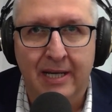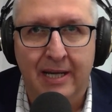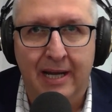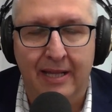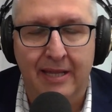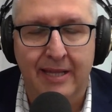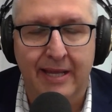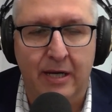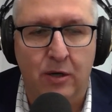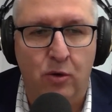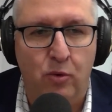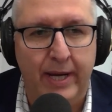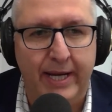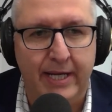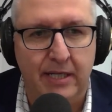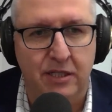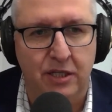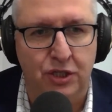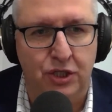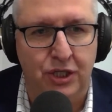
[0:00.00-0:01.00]
and they're
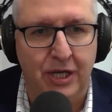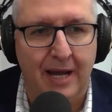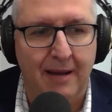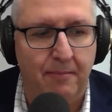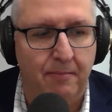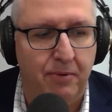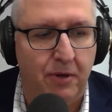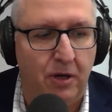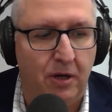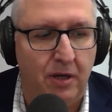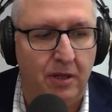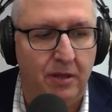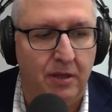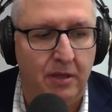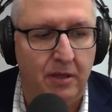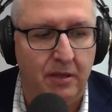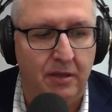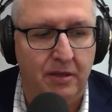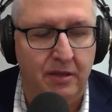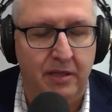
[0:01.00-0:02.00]
quick to jump on